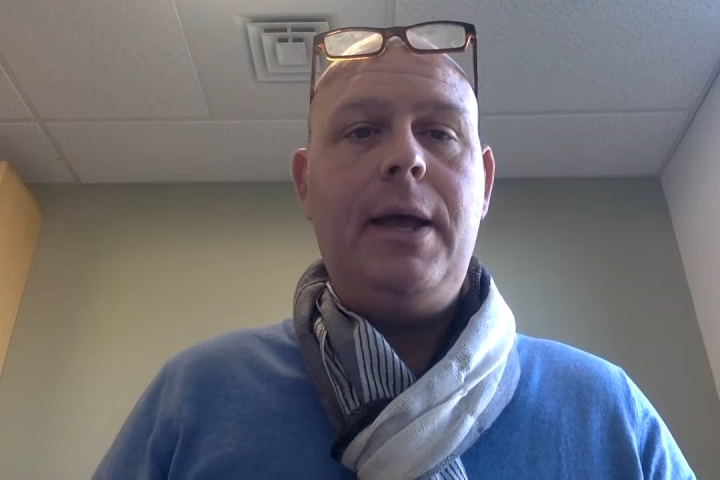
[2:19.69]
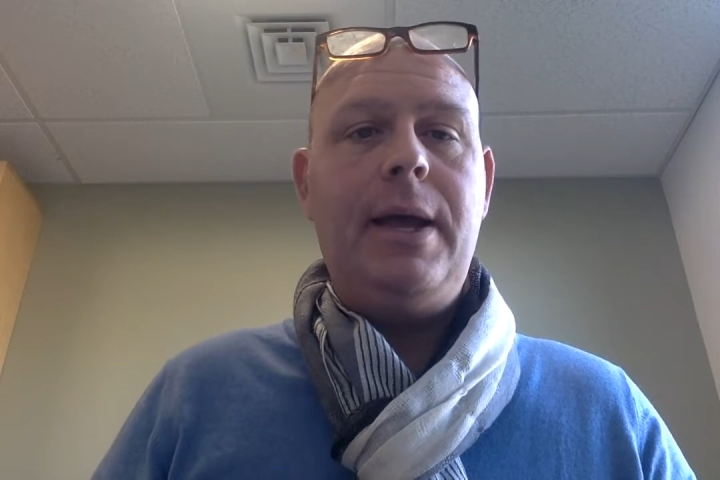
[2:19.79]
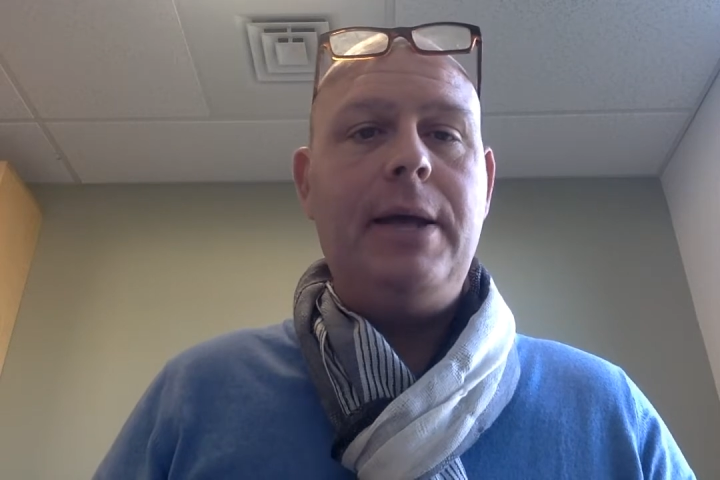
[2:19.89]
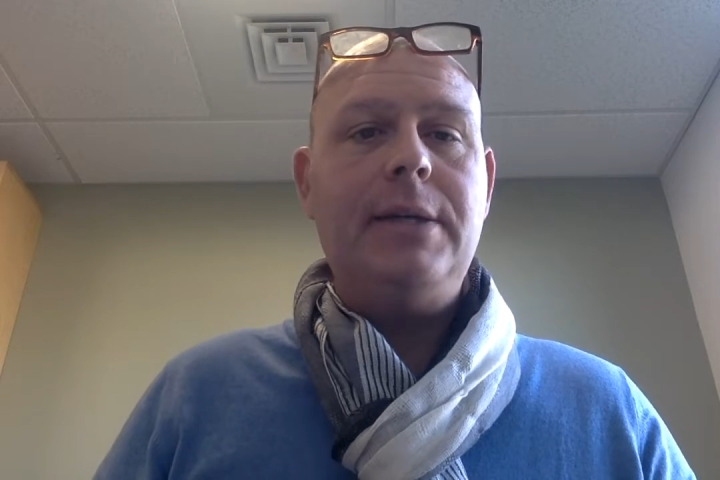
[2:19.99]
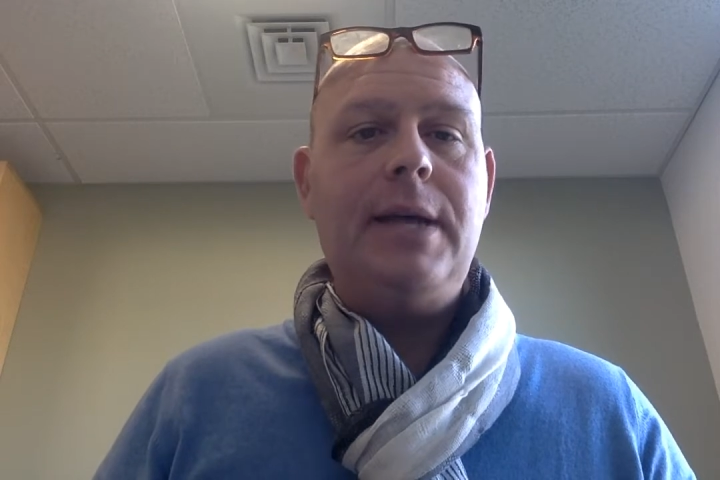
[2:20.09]

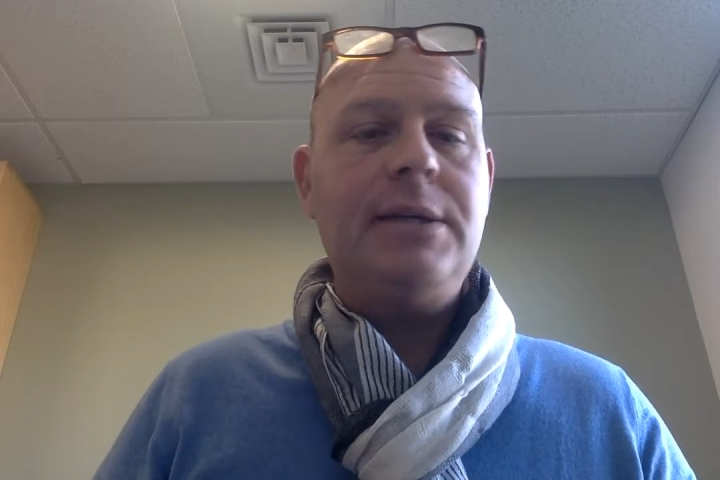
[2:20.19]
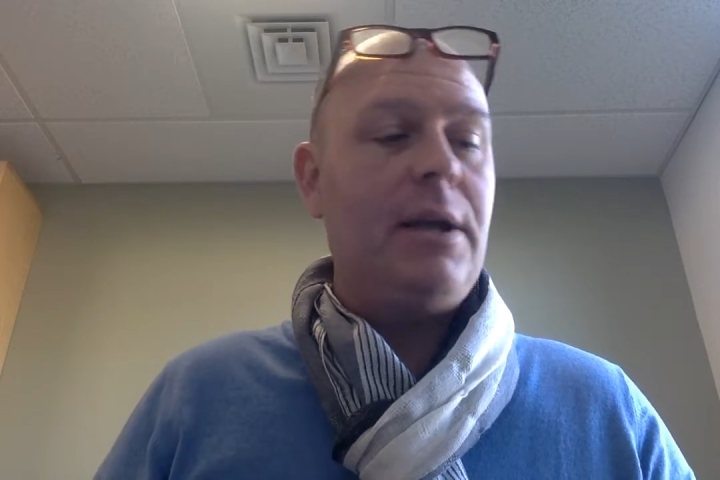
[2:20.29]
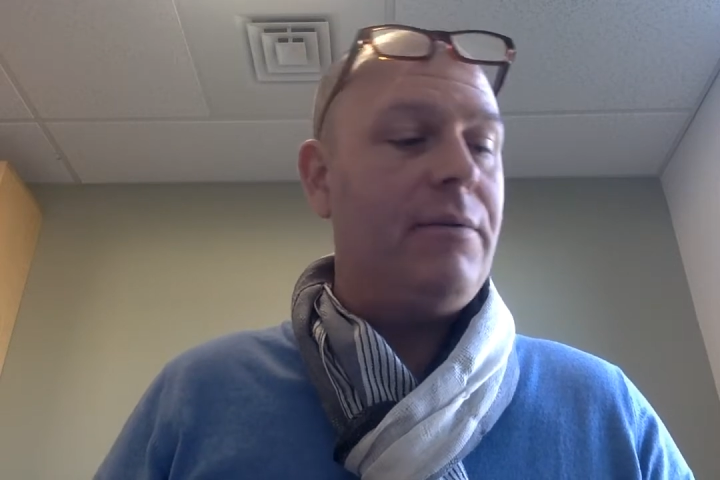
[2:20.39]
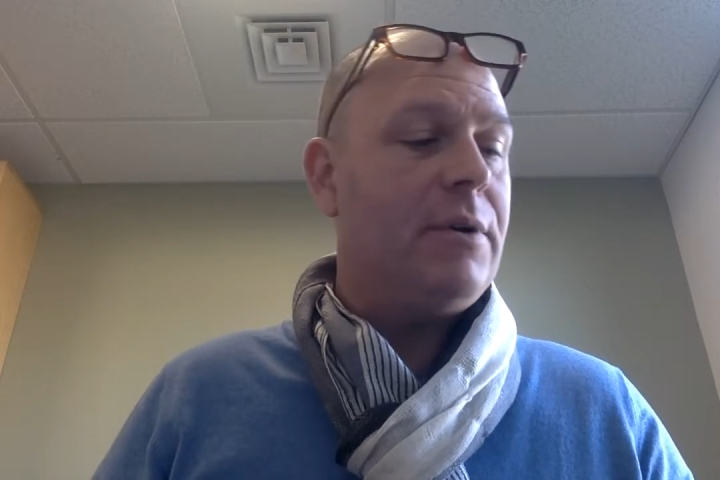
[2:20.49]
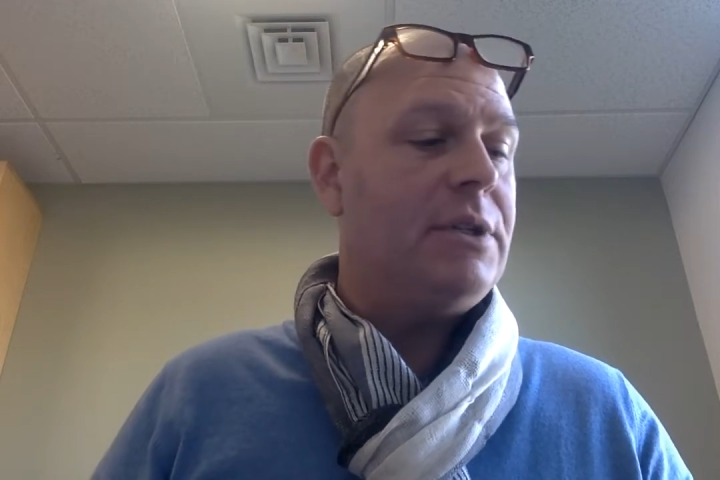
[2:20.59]
is
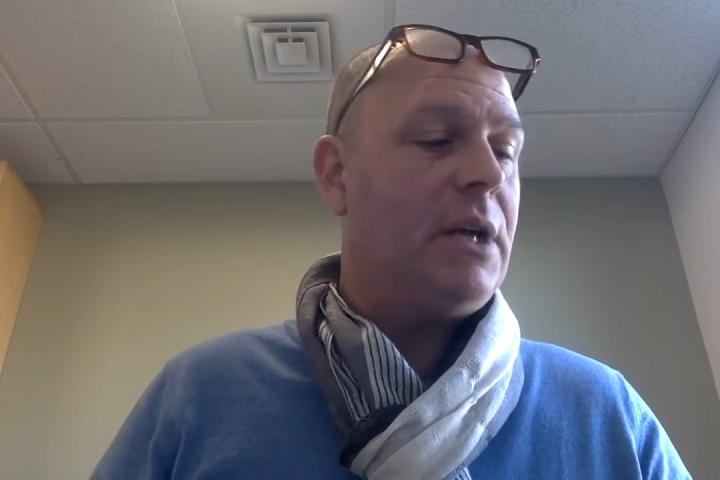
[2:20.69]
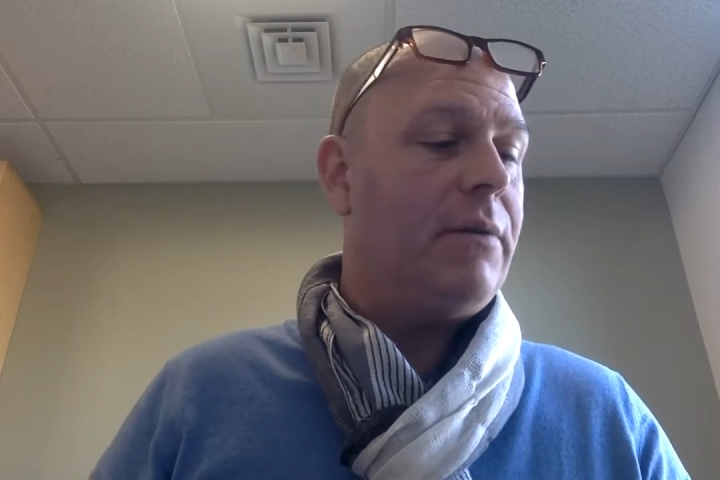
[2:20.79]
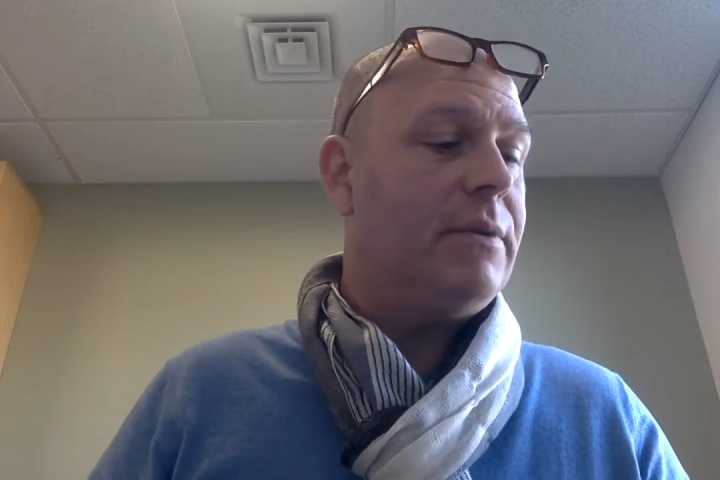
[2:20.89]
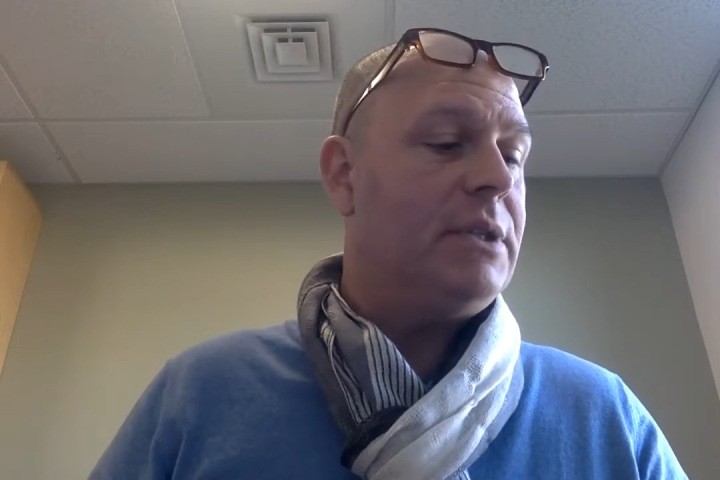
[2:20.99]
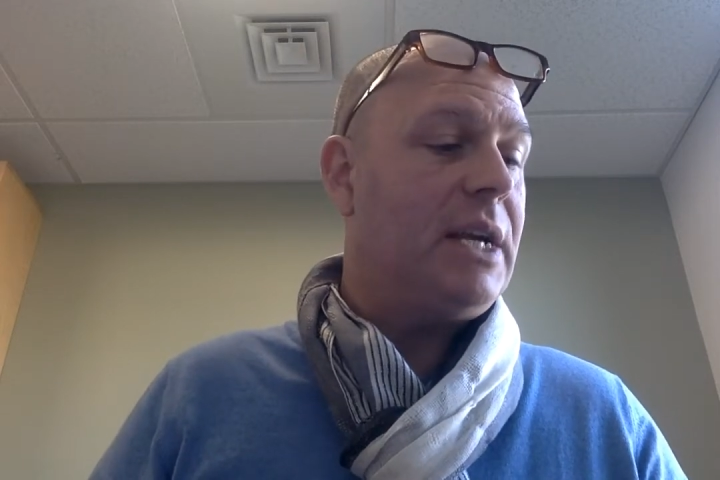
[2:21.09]
asking for a
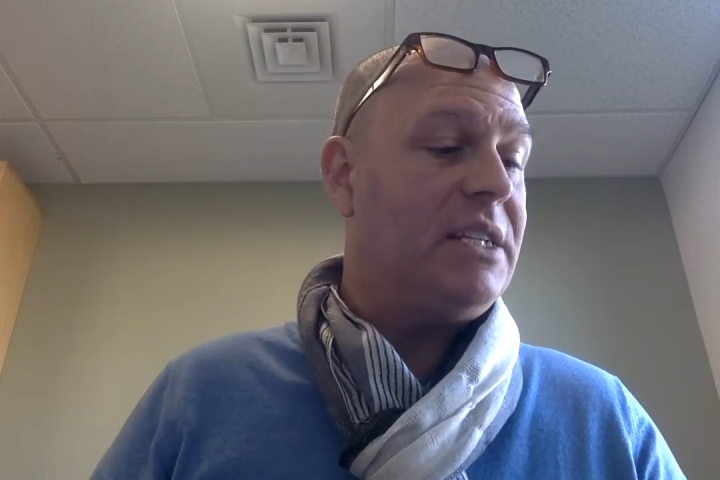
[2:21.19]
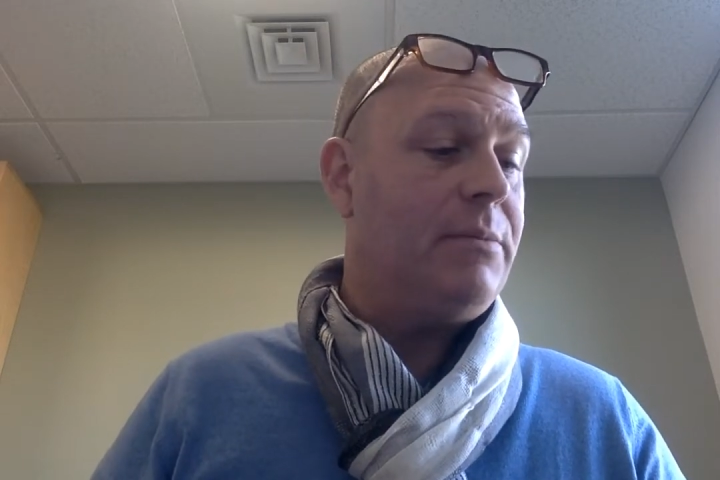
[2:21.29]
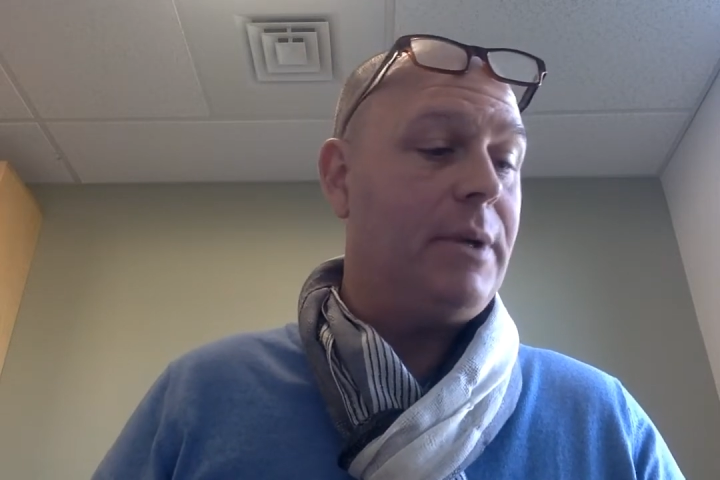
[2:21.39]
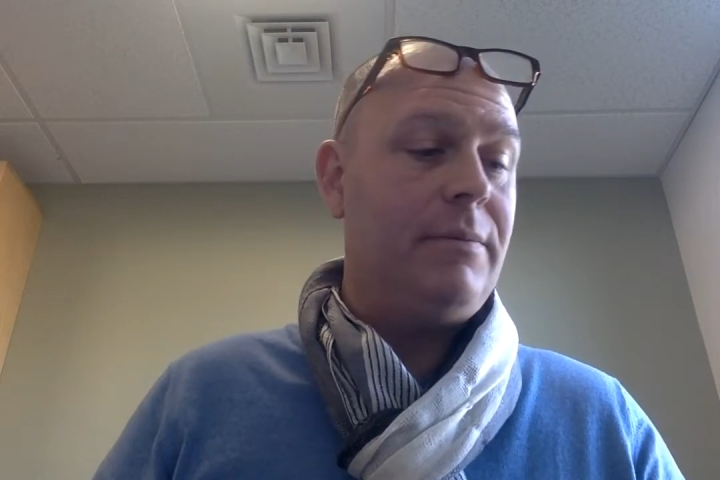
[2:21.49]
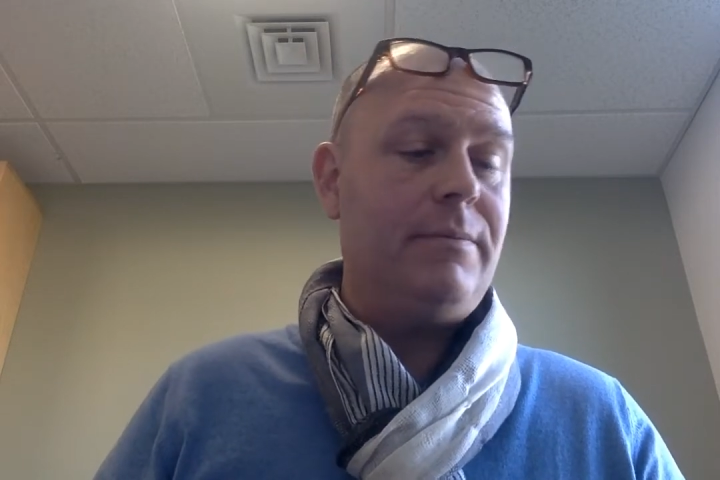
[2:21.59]

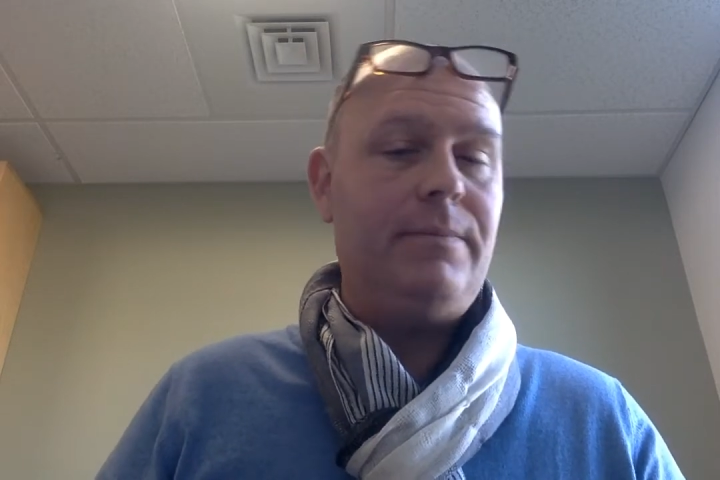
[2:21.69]
self-assessment.